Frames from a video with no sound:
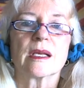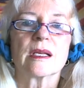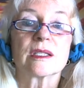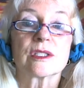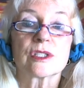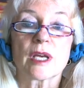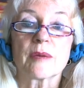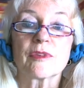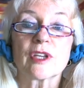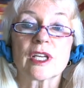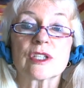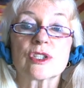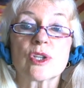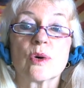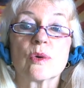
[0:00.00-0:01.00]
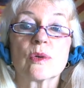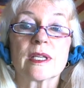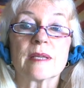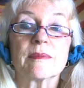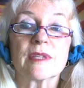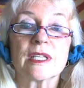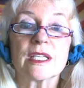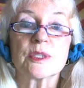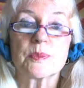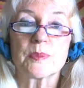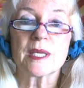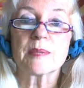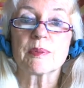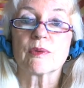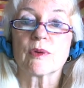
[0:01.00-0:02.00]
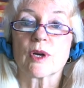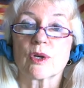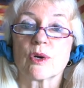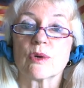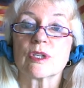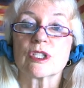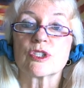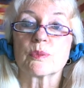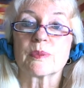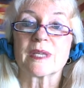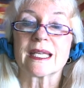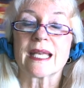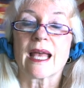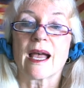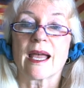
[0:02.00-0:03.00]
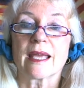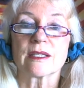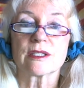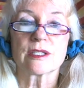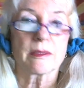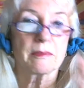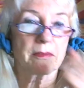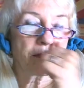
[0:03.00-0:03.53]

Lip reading: Something told him these people were going to be nice.